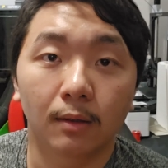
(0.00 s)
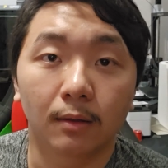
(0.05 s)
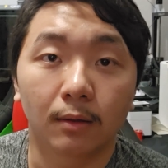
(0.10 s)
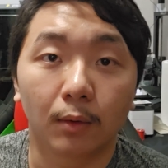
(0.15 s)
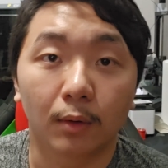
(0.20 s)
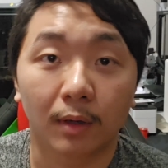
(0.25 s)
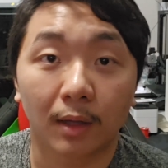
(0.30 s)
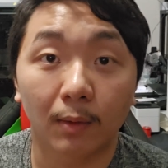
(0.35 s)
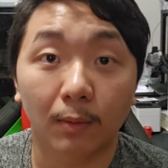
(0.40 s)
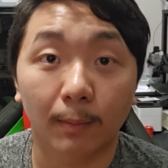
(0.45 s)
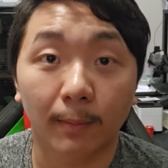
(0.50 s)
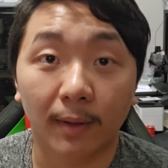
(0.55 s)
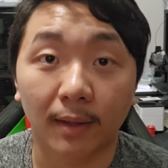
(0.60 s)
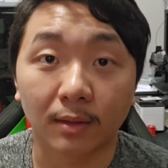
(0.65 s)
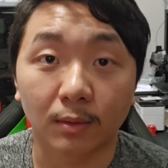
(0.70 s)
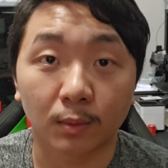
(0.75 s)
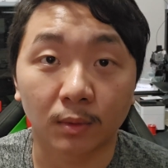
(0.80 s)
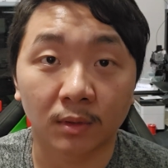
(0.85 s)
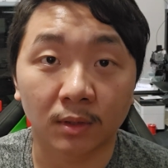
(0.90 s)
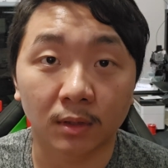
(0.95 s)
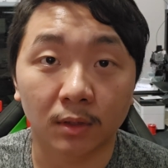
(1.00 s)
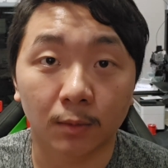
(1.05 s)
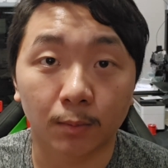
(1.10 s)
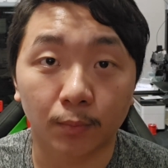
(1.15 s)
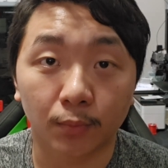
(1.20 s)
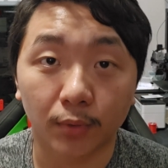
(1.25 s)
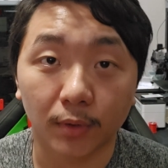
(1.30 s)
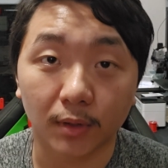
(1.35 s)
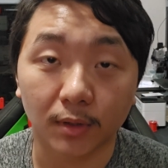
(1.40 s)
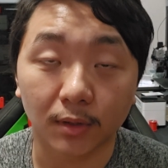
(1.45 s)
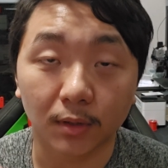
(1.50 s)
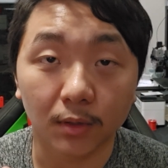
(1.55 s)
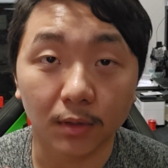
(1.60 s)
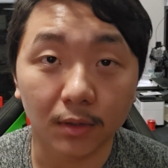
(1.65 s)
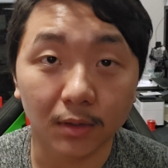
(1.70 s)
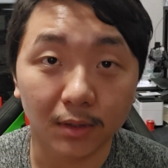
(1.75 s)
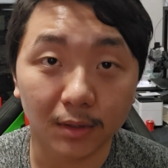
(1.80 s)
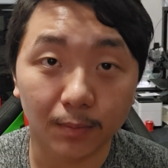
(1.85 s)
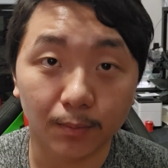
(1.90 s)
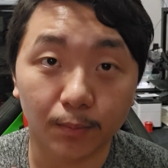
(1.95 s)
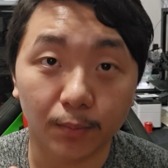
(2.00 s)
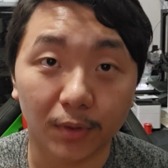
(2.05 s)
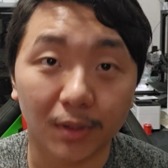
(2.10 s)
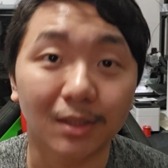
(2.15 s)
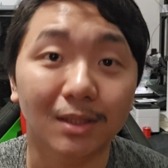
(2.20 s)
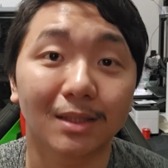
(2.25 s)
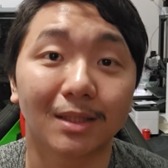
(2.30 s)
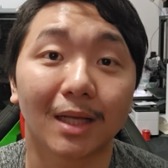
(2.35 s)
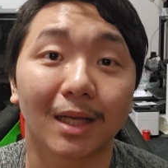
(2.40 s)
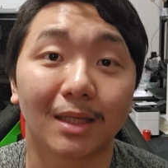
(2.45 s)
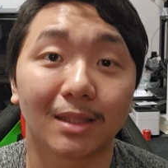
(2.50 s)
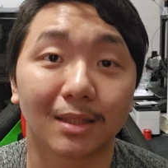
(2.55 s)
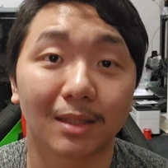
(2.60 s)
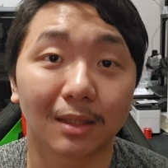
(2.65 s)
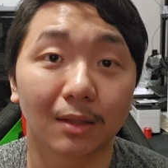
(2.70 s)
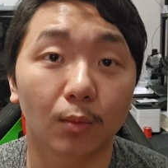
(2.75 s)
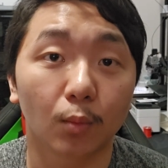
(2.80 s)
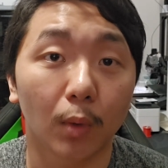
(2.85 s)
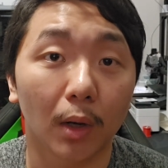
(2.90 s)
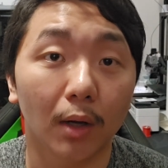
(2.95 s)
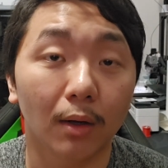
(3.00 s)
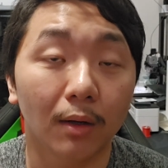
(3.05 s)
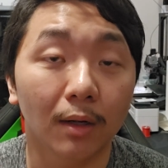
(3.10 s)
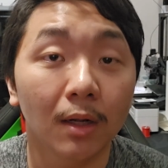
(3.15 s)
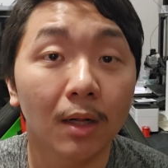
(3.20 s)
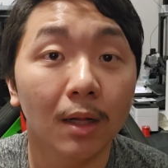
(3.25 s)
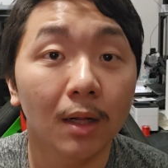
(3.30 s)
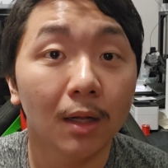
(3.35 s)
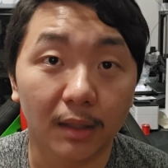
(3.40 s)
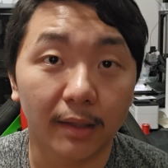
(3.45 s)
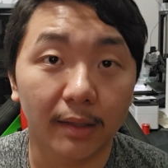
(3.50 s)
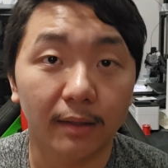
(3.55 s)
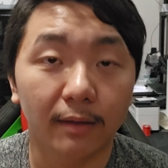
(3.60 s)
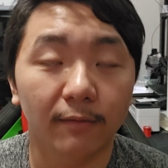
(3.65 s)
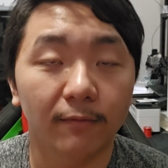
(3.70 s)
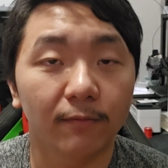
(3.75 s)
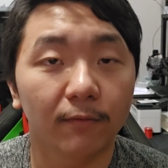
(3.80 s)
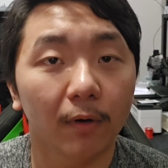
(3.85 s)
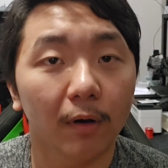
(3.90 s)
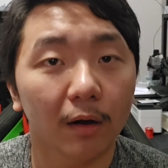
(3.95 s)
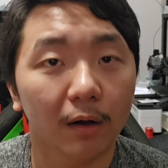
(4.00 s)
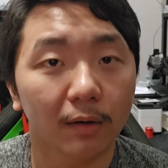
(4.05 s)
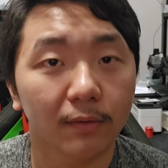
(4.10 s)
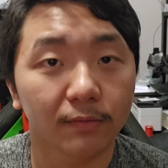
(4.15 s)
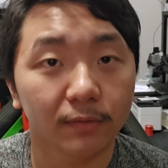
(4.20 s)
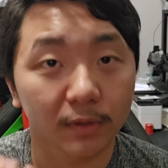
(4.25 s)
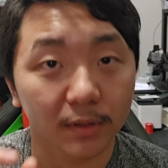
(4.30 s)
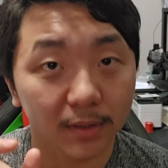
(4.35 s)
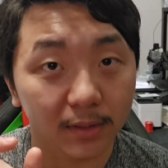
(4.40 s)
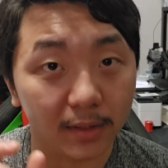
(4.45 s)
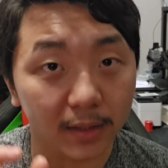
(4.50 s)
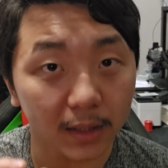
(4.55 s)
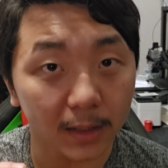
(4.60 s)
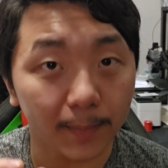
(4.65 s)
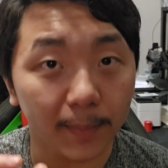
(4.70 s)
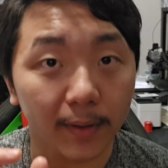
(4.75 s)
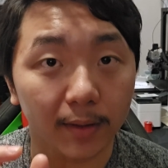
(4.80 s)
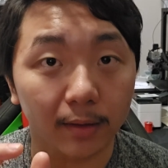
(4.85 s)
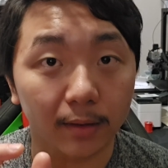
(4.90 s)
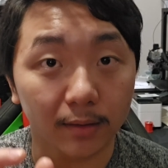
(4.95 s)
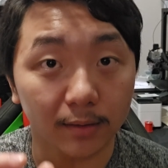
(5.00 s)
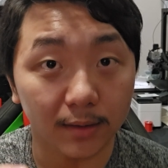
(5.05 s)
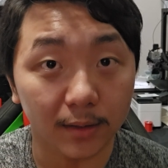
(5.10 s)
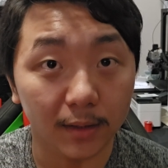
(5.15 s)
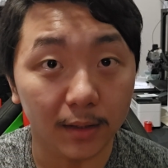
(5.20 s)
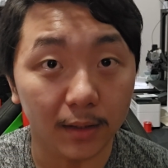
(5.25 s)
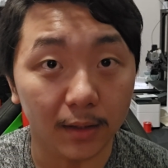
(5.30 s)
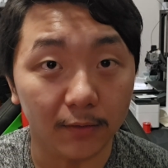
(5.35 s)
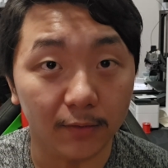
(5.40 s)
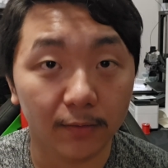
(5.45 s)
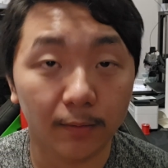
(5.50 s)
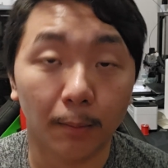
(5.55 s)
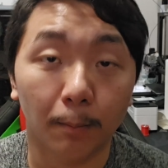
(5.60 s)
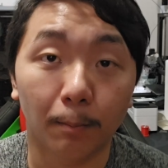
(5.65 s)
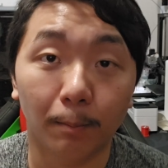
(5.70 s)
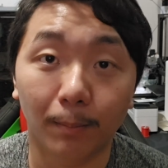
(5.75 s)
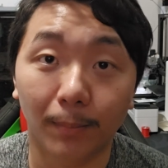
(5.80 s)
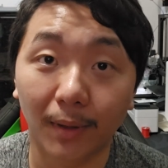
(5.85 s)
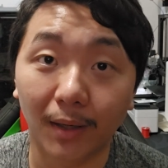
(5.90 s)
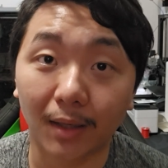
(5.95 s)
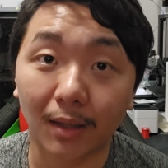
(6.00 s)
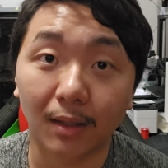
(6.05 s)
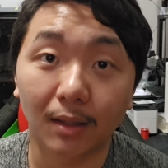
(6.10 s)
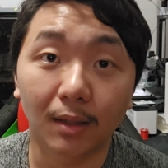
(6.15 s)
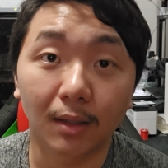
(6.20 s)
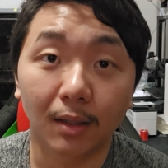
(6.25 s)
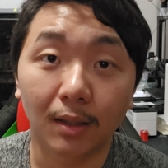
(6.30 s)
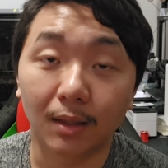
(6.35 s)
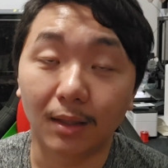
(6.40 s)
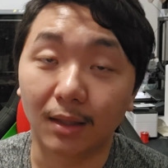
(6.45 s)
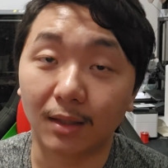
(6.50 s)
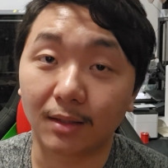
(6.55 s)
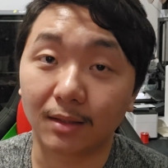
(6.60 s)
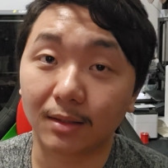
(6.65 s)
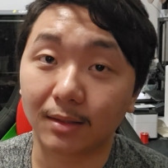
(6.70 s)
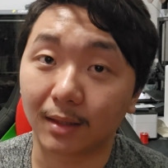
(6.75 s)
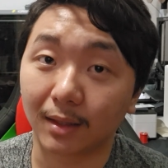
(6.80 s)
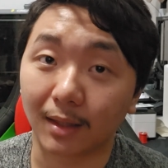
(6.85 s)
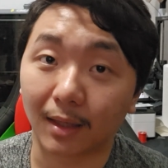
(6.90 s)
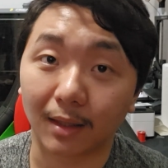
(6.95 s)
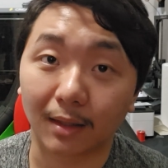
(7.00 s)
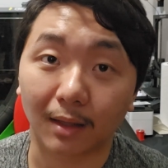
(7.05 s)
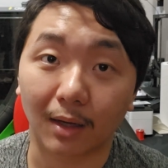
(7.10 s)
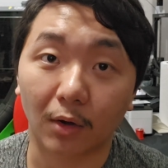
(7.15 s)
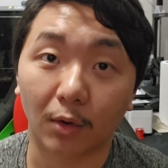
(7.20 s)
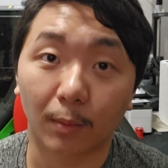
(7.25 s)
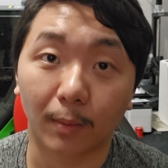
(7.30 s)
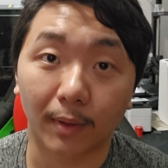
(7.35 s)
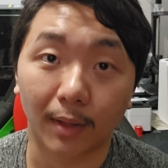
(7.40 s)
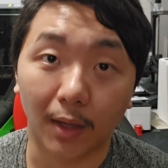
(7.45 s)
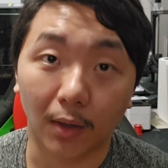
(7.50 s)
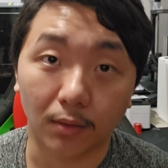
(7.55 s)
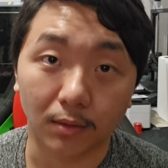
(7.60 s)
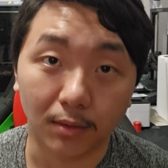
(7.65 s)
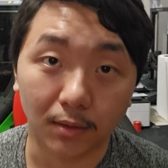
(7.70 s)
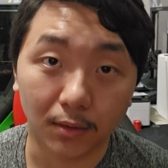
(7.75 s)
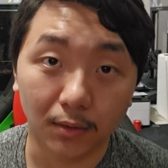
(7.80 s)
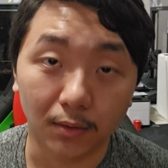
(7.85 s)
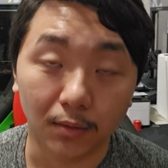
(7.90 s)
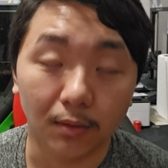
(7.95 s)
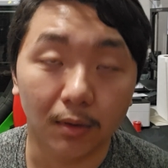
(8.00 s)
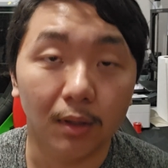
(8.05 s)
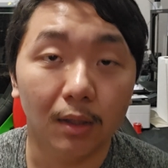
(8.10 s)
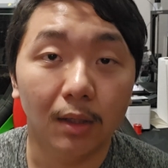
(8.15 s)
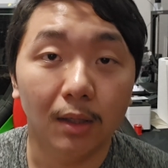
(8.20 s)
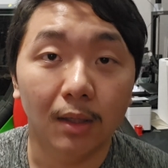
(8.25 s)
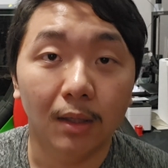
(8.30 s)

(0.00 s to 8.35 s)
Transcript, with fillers: Your K1 Max will still print precisely well. It involves skipping the teeth, but it's not like everybody else do.